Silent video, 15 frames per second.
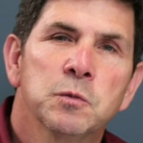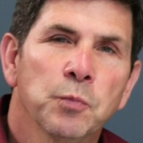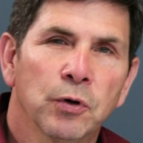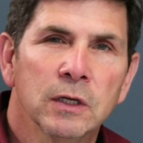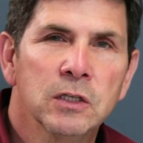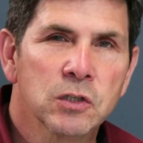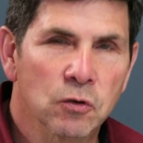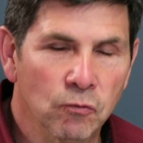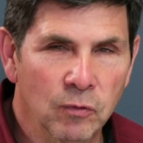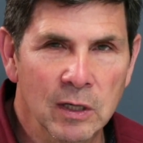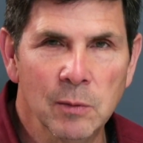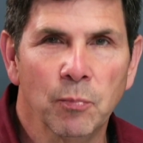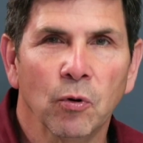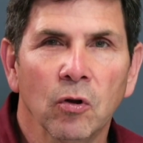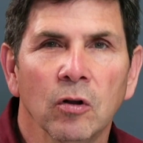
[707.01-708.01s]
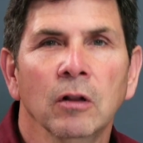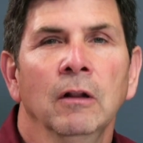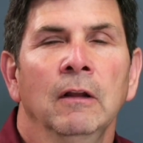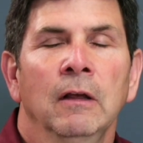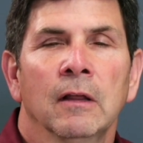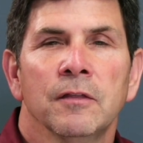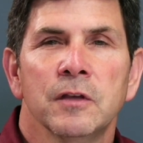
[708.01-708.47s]
is pretty cerebral,
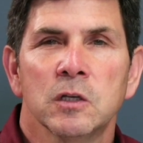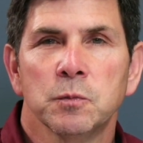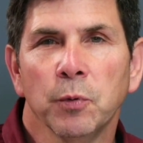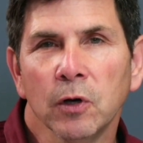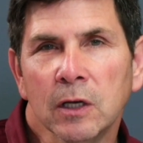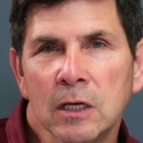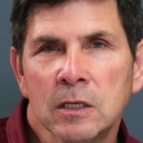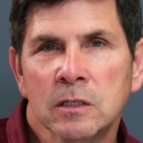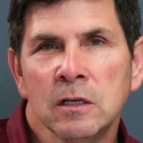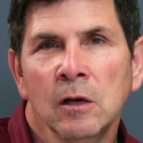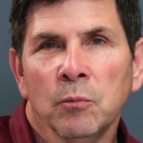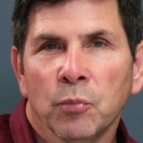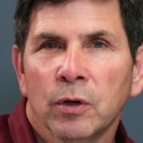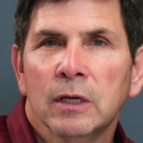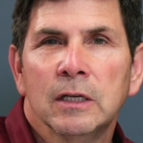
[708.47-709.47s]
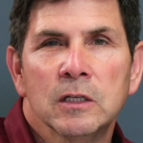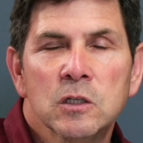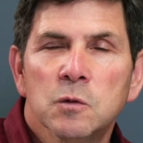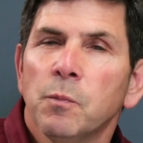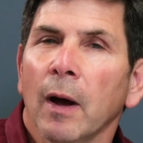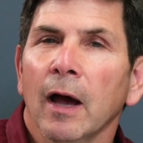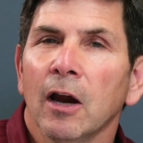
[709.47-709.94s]
this book is pretty
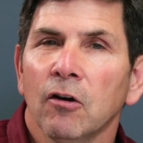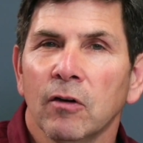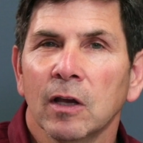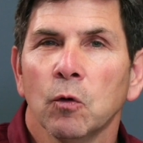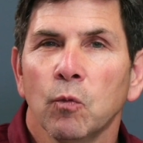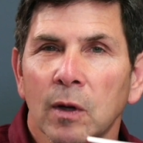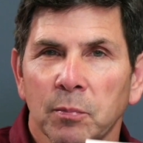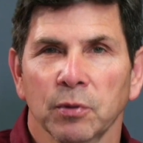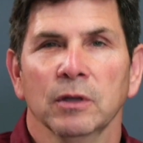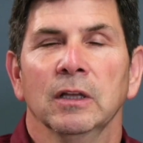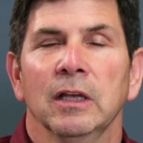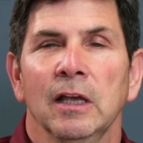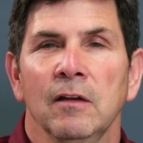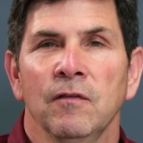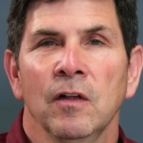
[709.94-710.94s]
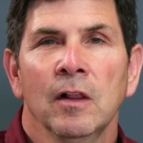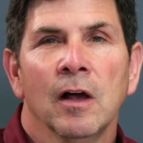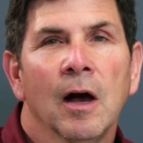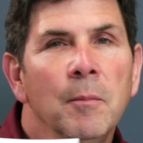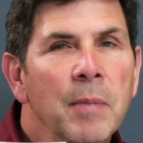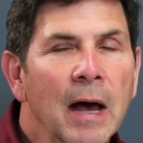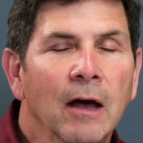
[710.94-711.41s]
inspiring, we believe,
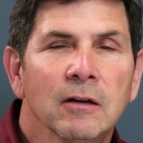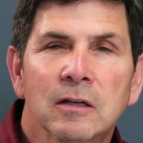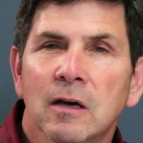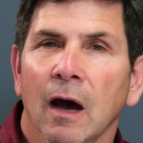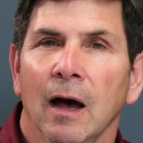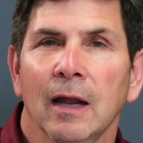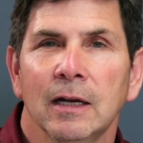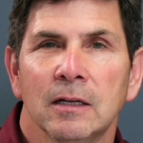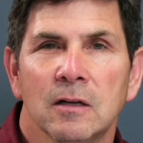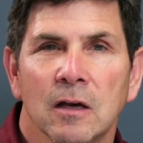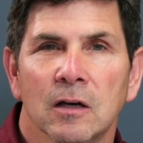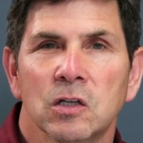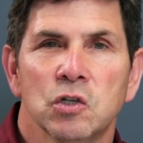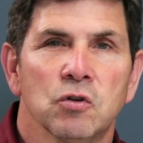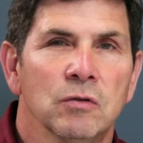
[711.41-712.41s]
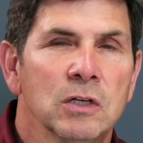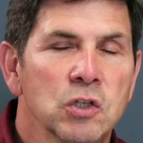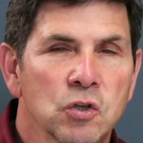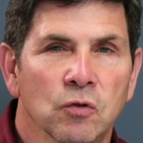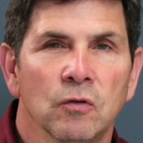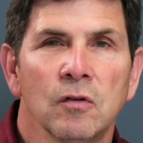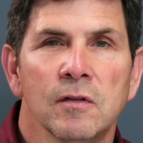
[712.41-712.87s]
about God and country,
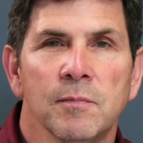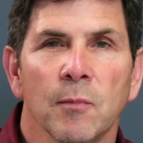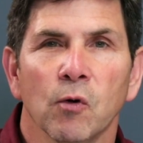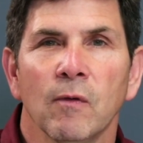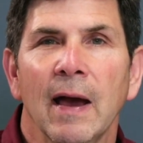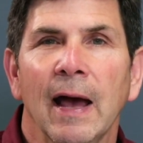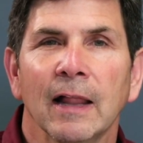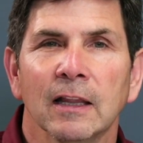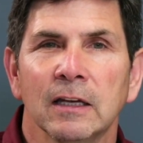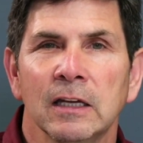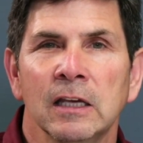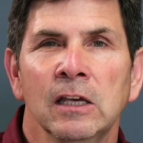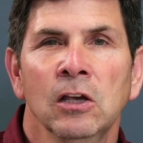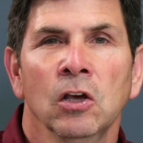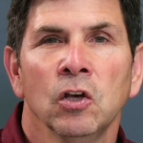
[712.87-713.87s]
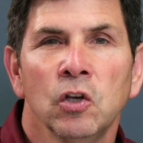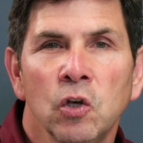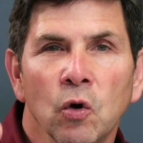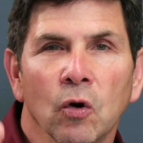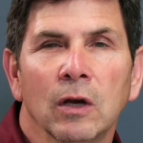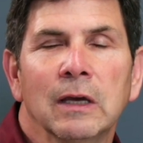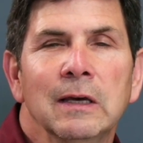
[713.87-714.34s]
truth, morality,
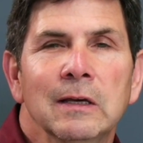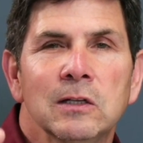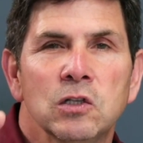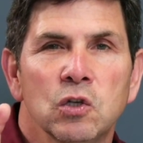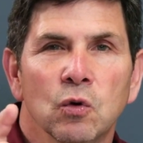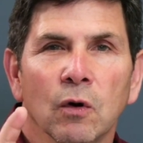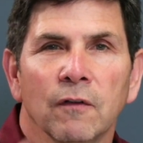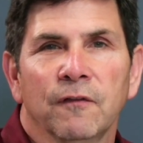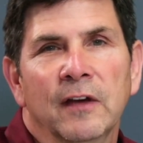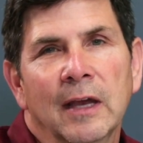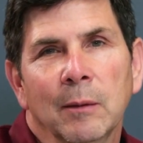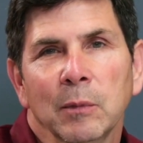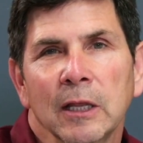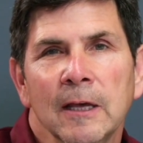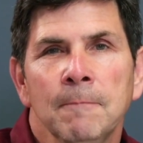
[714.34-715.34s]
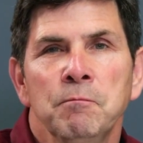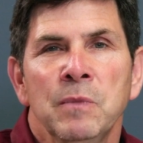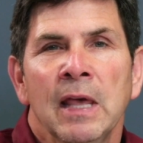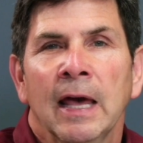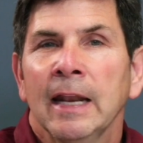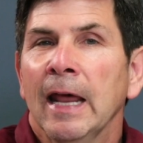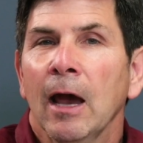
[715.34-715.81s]
your kids, your family,
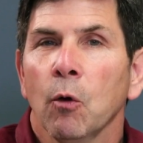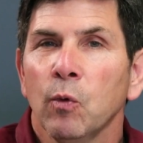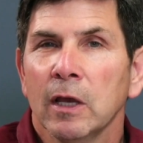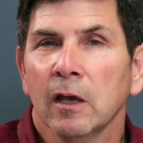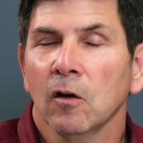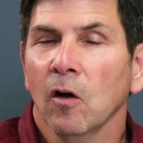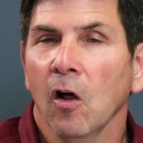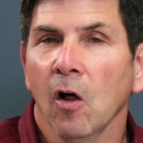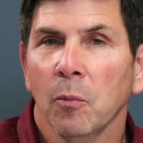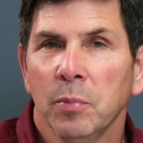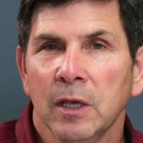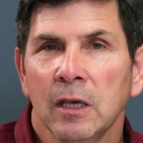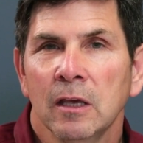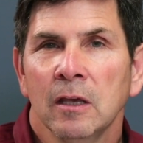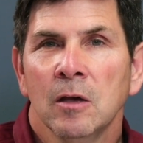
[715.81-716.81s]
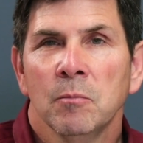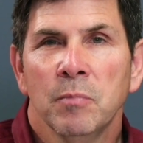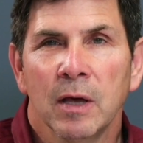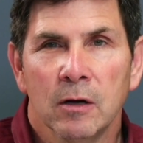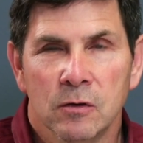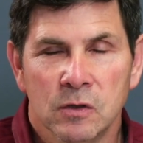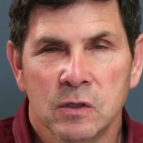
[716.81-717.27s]
and how we can all be
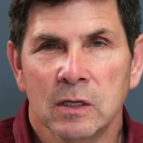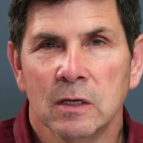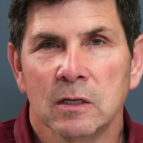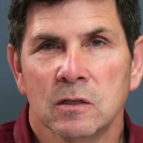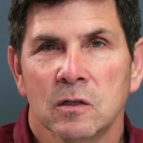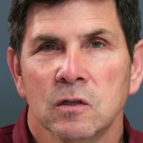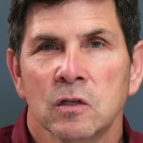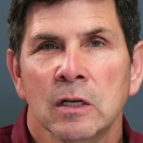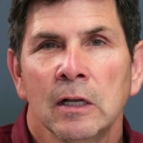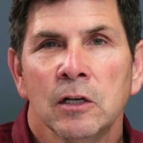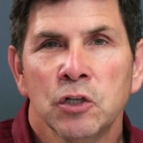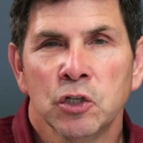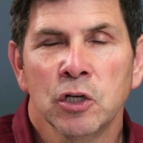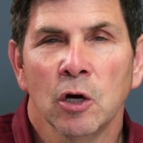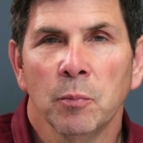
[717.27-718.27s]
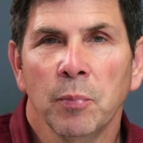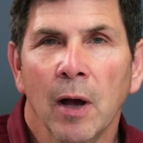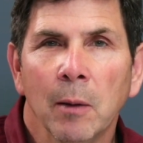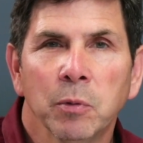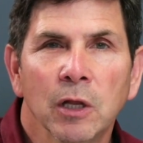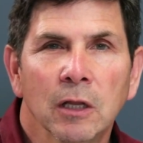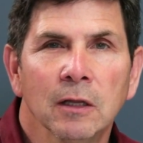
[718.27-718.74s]
better citizens. Share
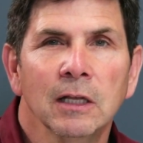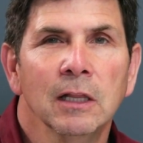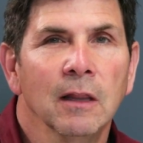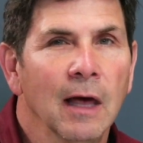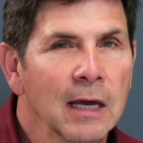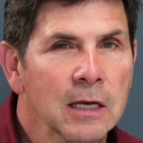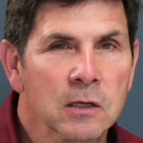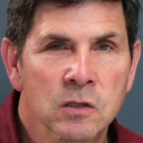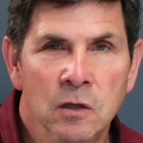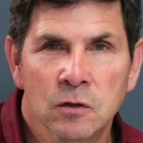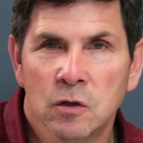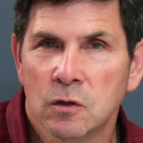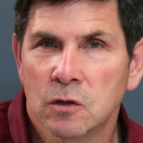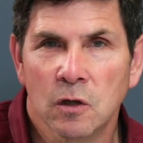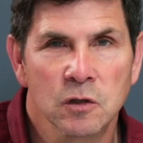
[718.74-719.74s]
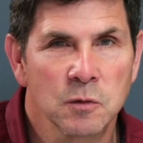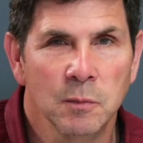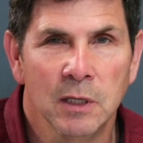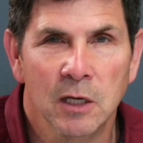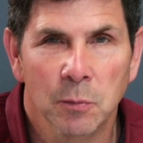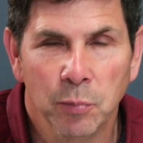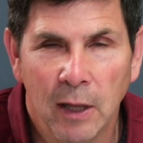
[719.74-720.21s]
publicly, like us on your social
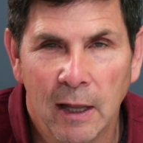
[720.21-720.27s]
media